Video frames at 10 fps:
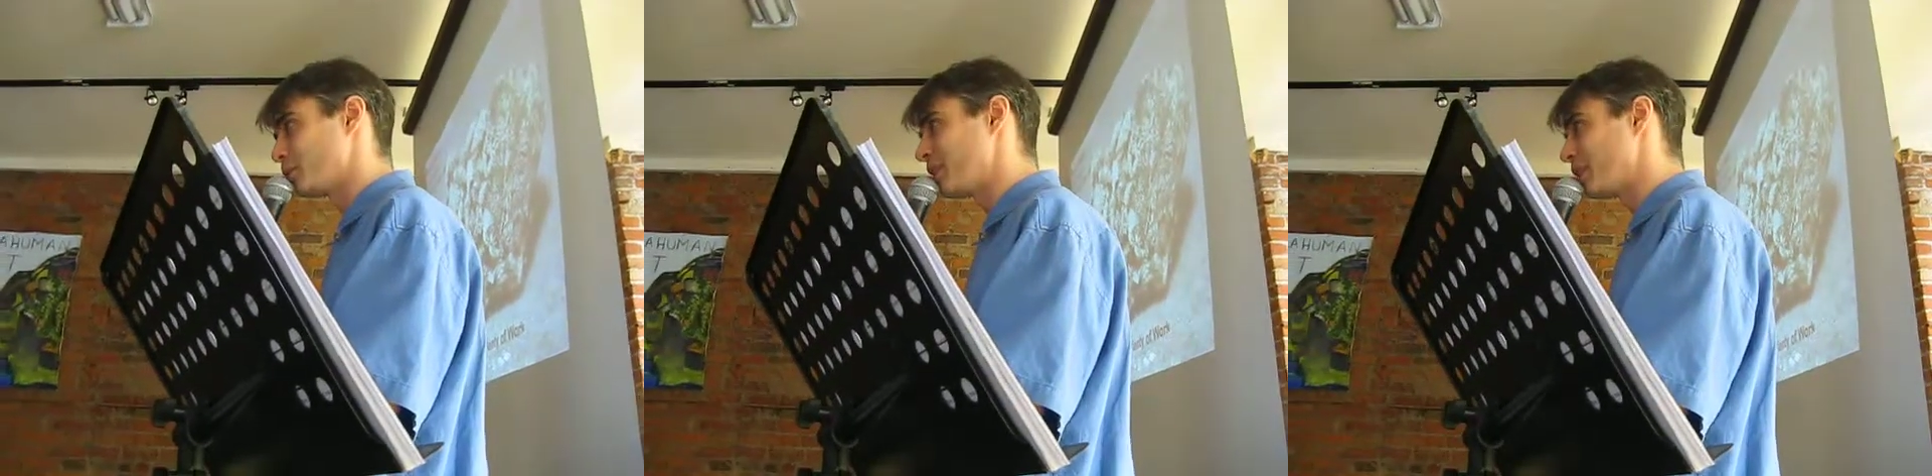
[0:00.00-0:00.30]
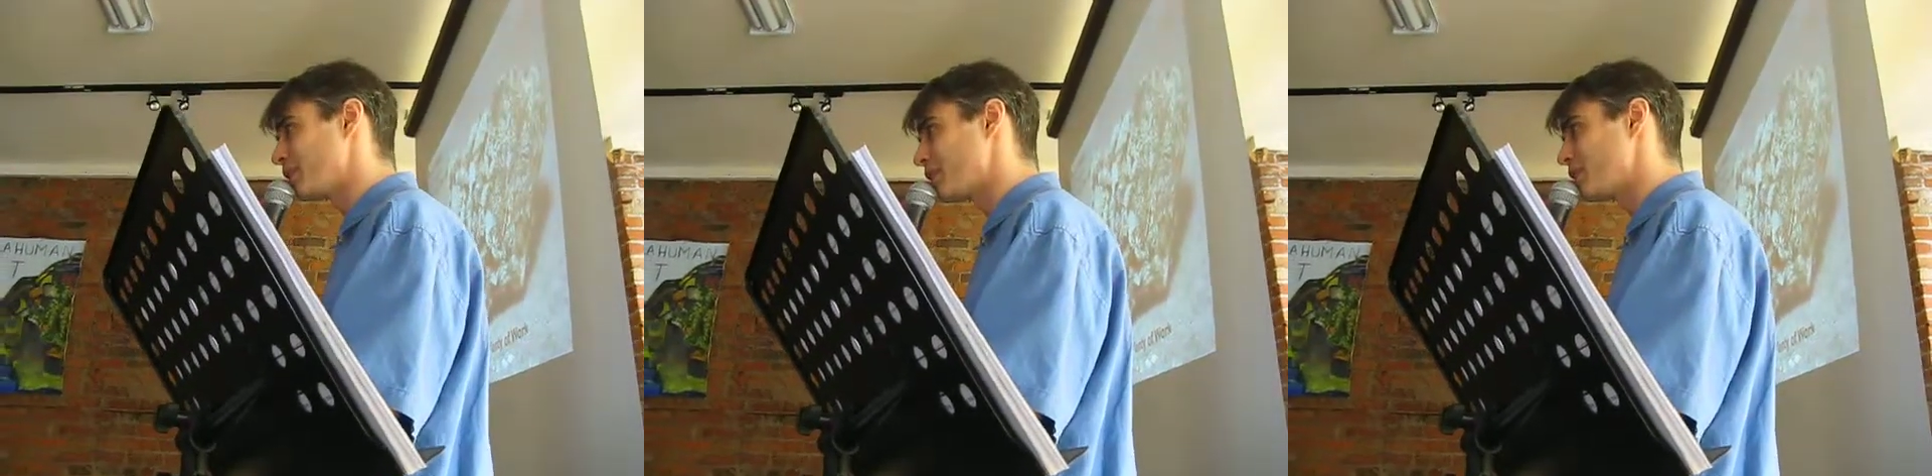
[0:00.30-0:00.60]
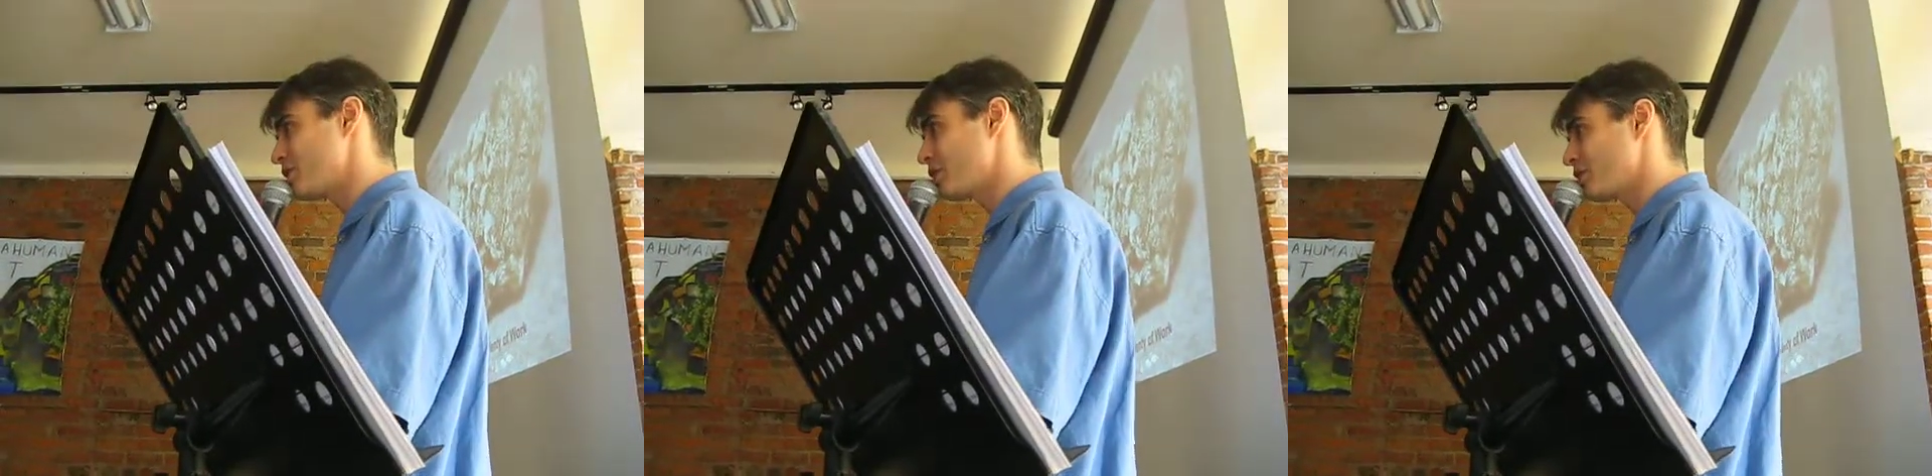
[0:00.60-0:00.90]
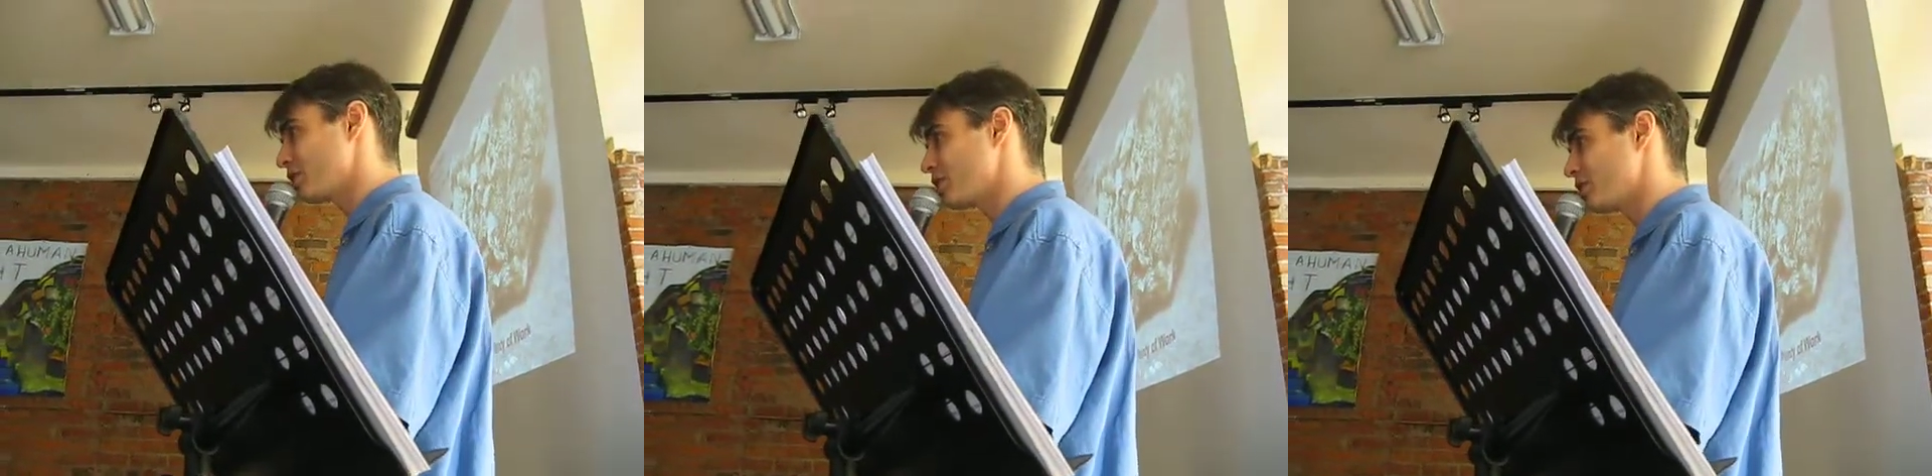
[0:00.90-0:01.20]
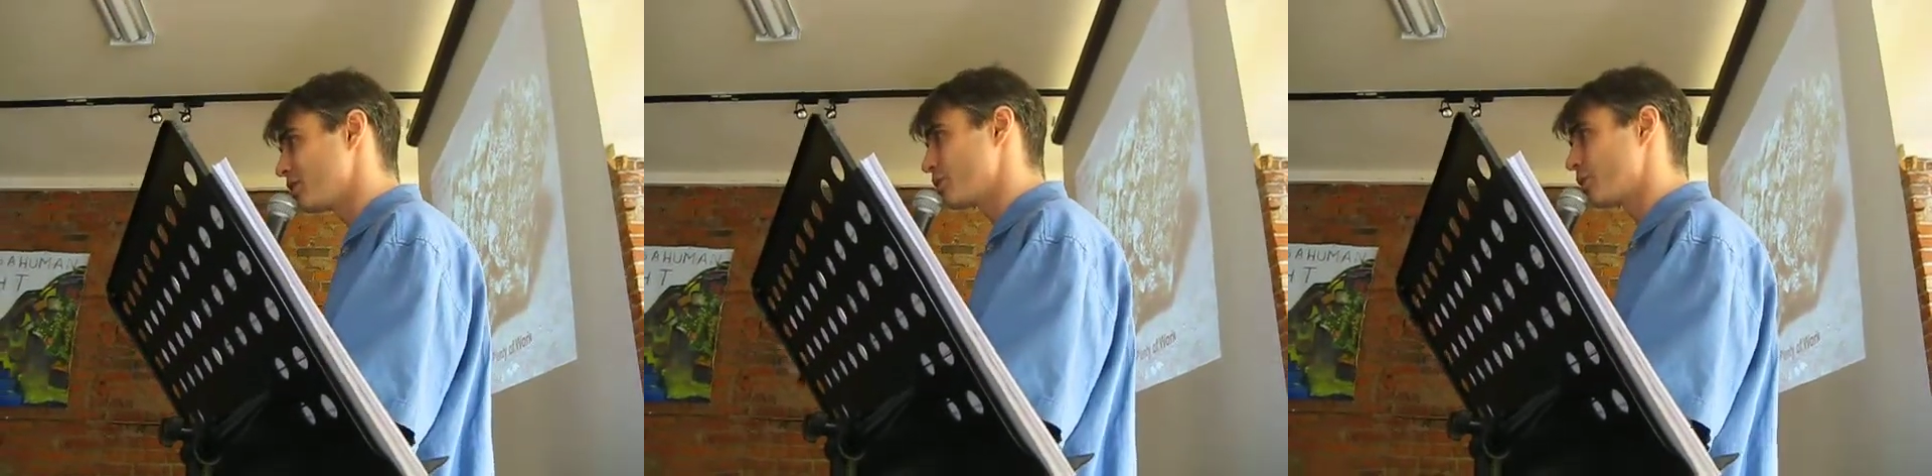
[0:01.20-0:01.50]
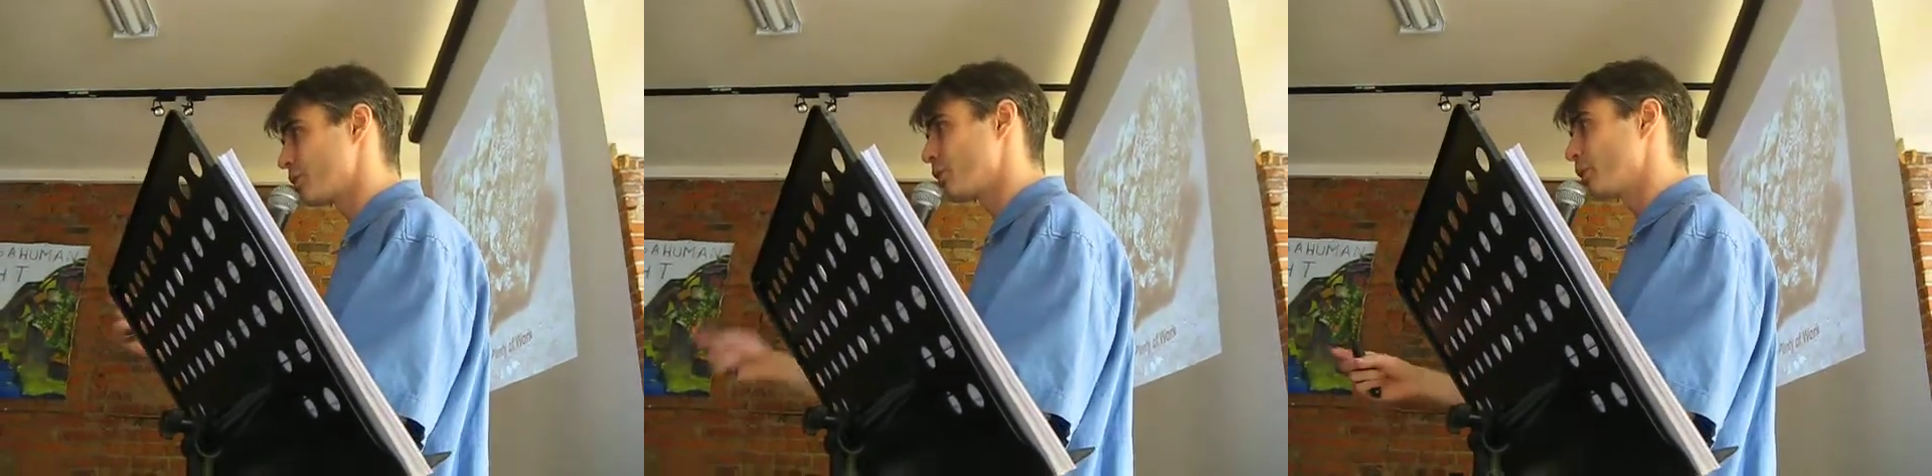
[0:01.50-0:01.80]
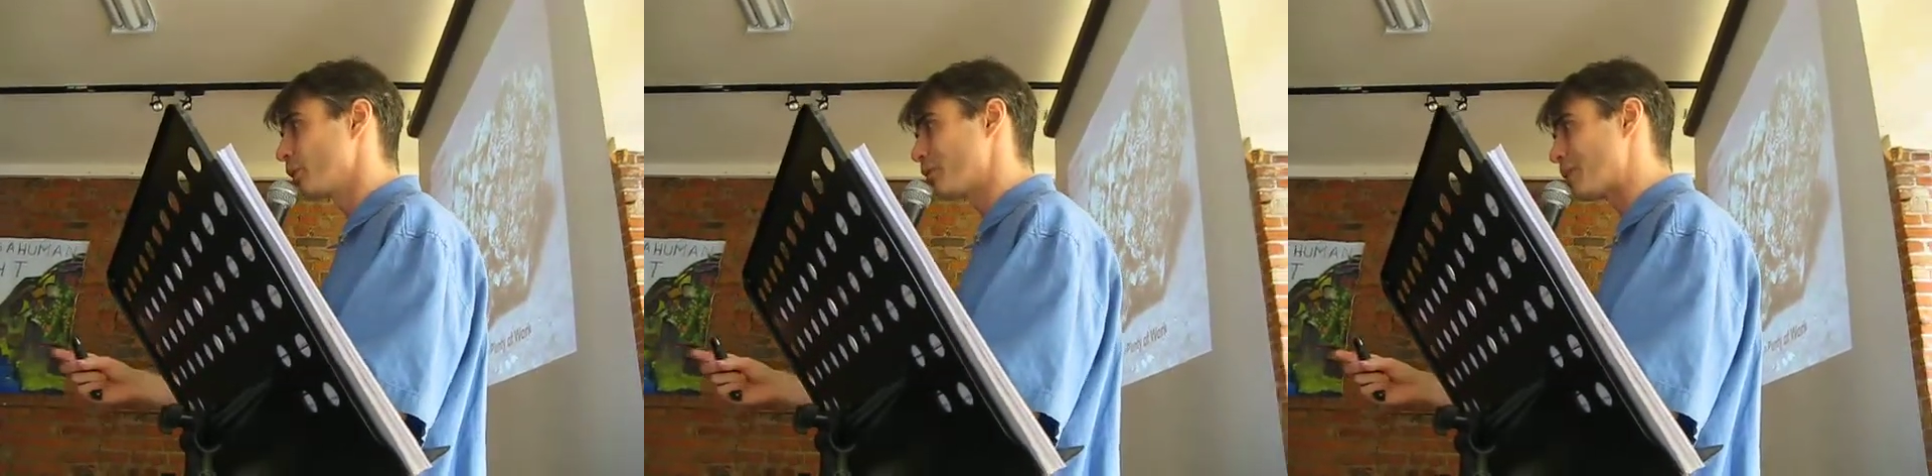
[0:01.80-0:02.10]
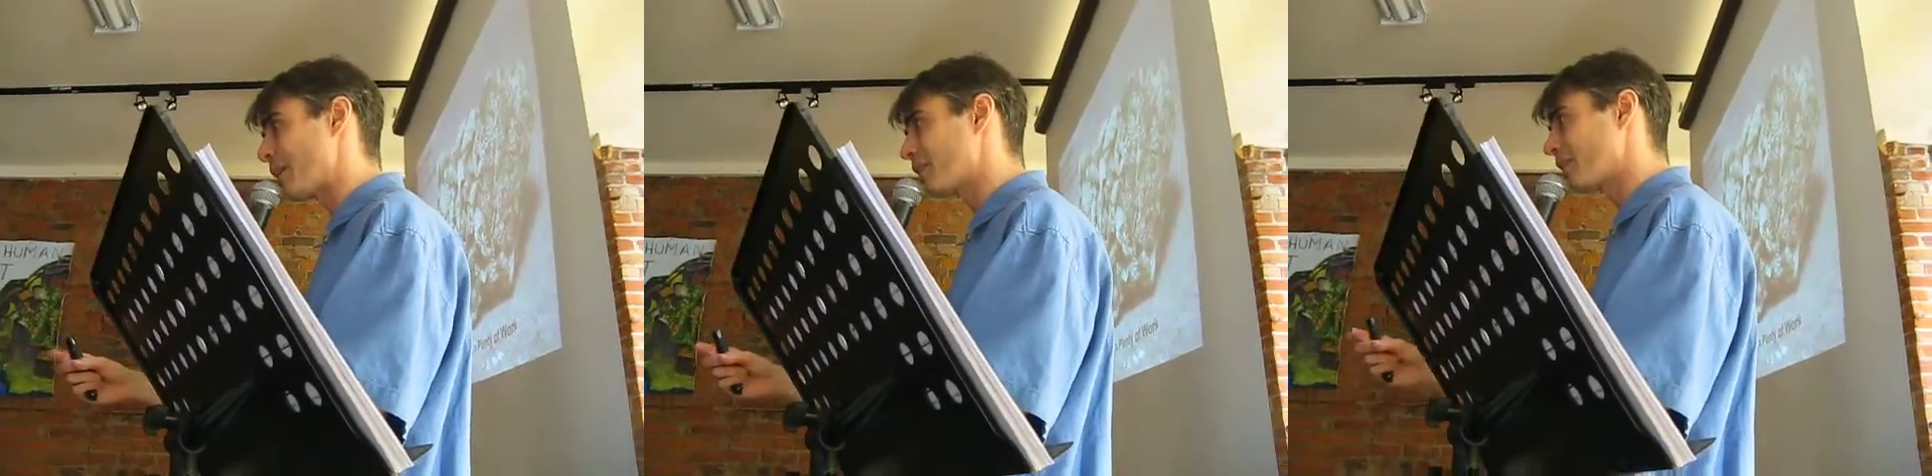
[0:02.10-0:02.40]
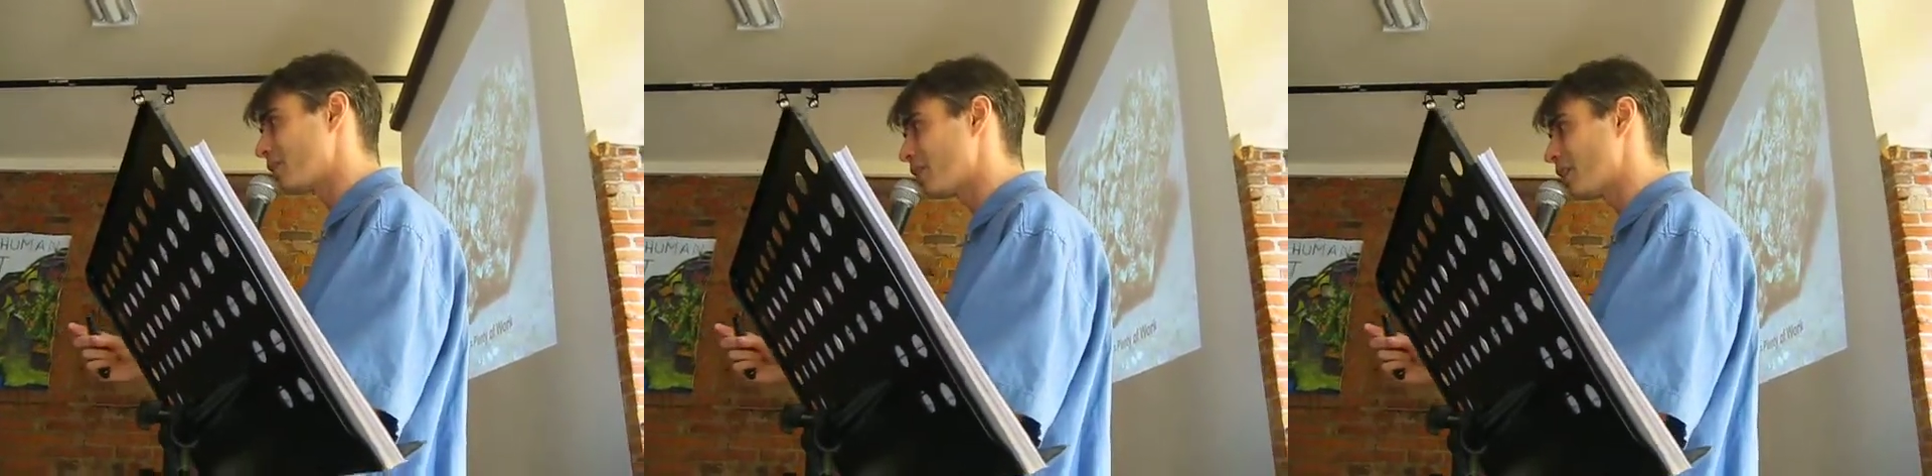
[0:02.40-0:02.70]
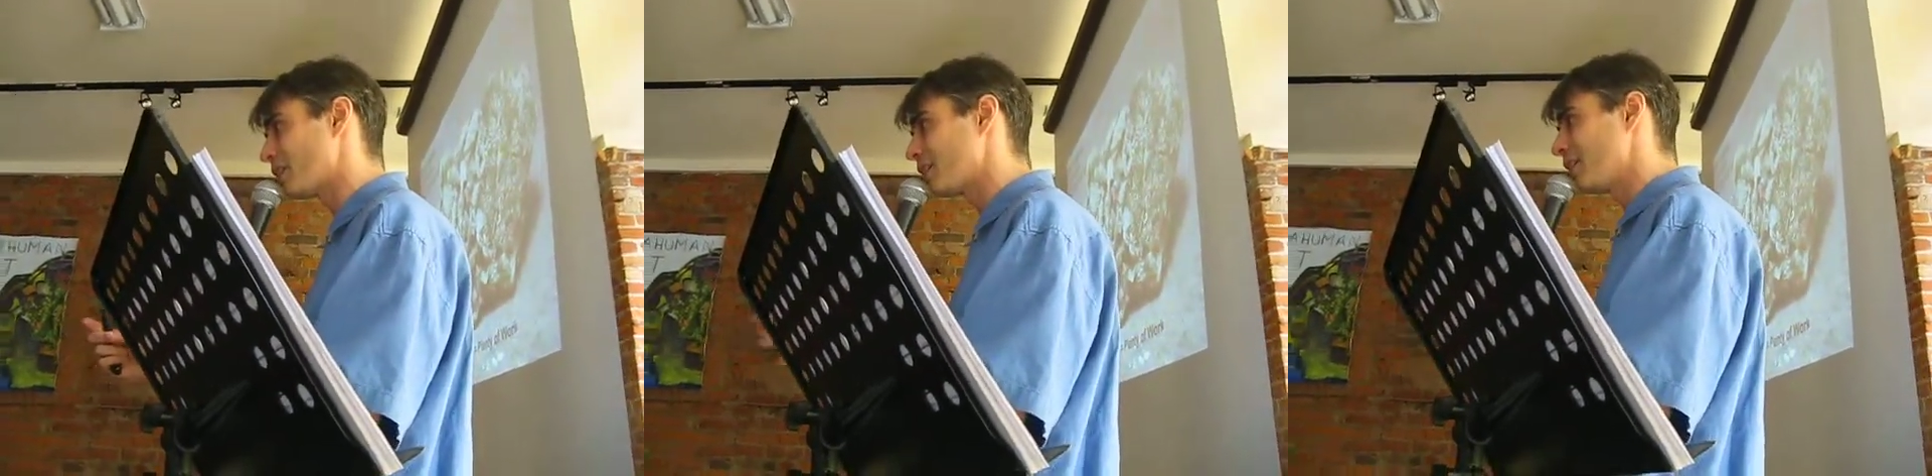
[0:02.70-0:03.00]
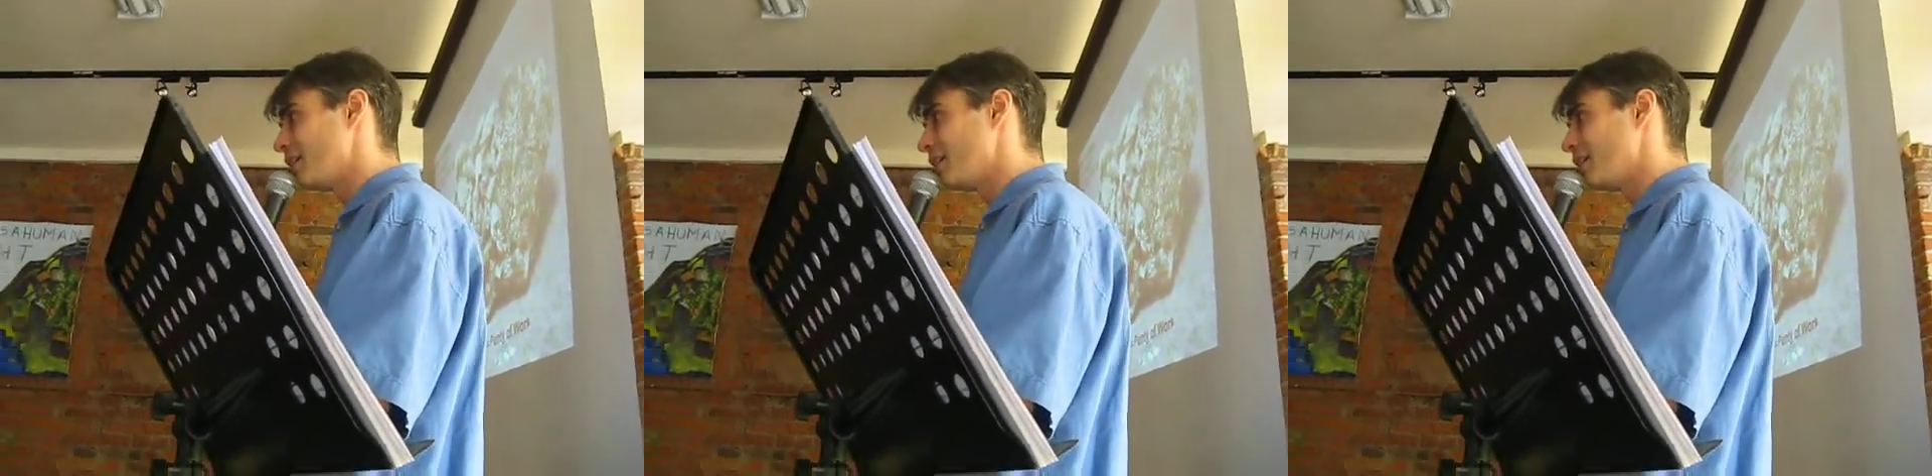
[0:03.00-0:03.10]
because they just didn't do a thorough enough background checks.